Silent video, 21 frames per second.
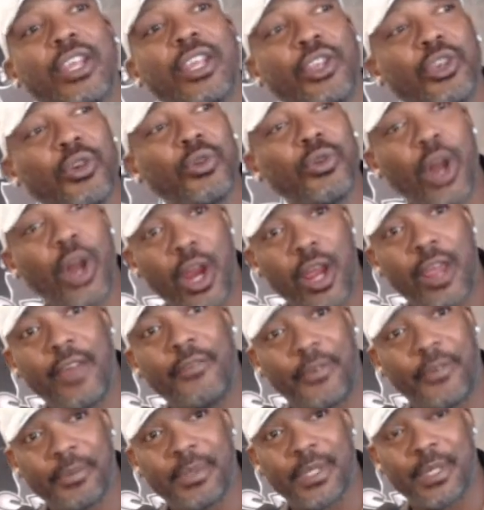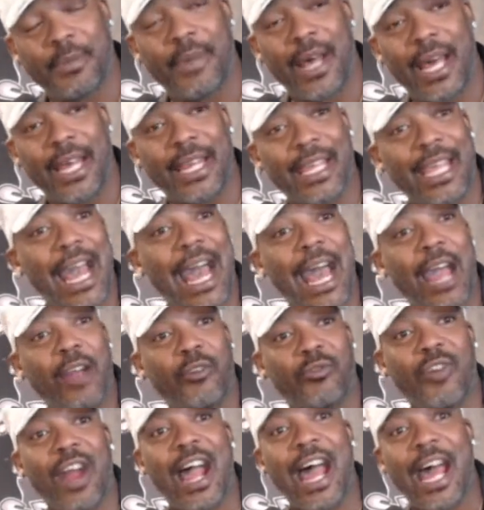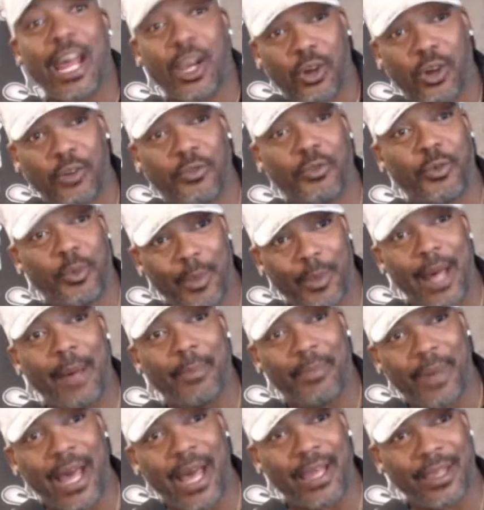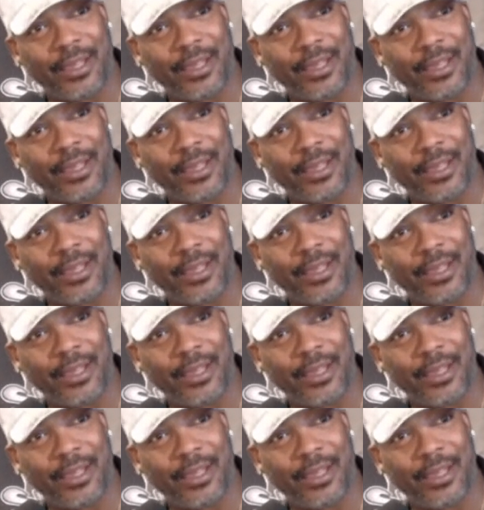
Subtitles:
You heard from somebody. I ride off with my bike.